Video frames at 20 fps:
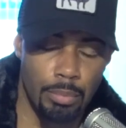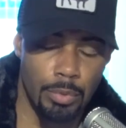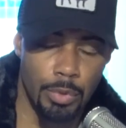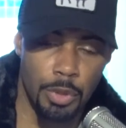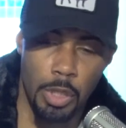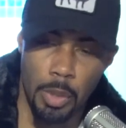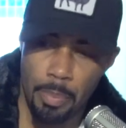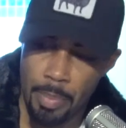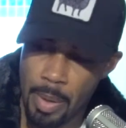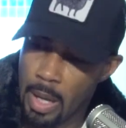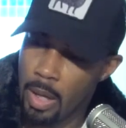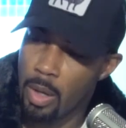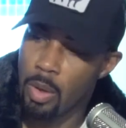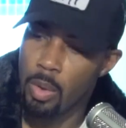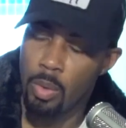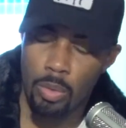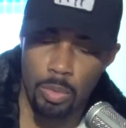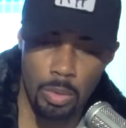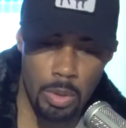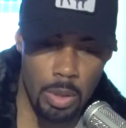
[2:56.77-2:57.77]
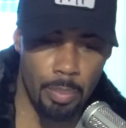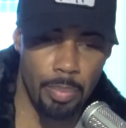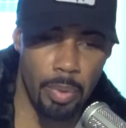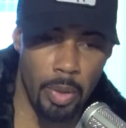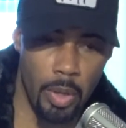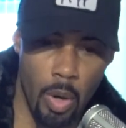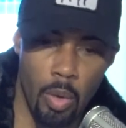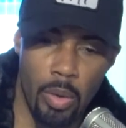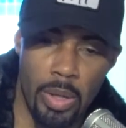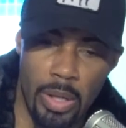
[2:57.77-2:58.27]
Geppetto to
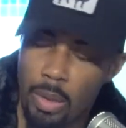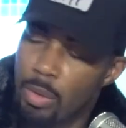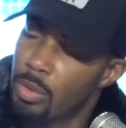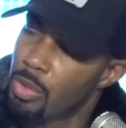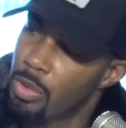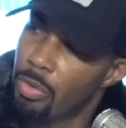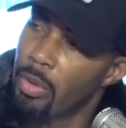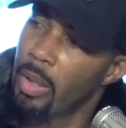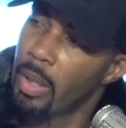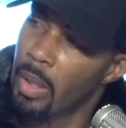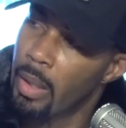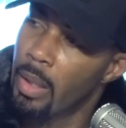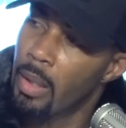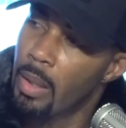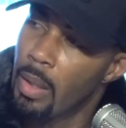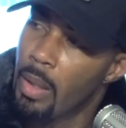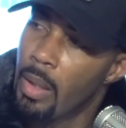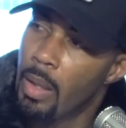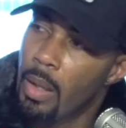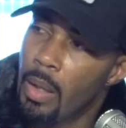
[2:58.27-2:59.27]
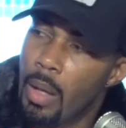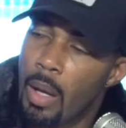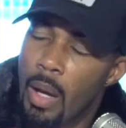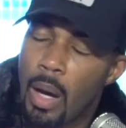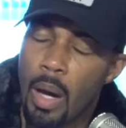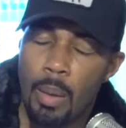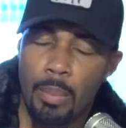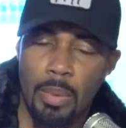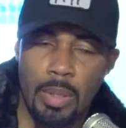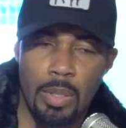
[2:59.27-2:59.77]
Pinocchio string
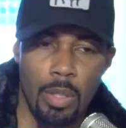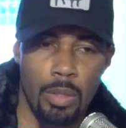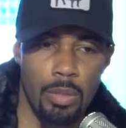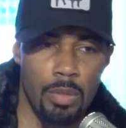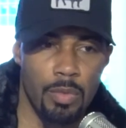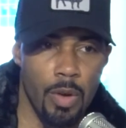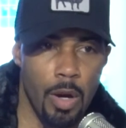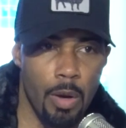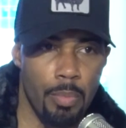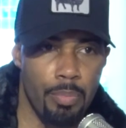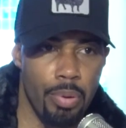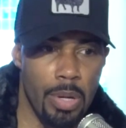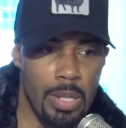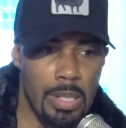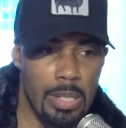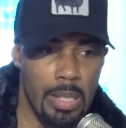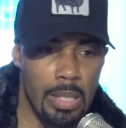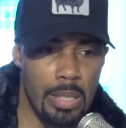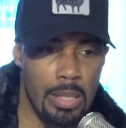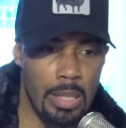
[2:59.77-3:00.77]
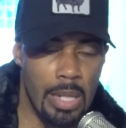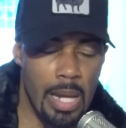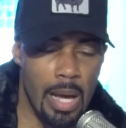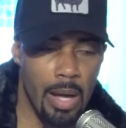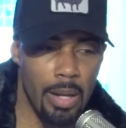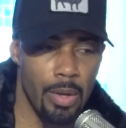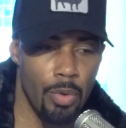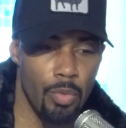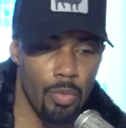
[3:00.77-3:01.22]
in terms of our presidents and how they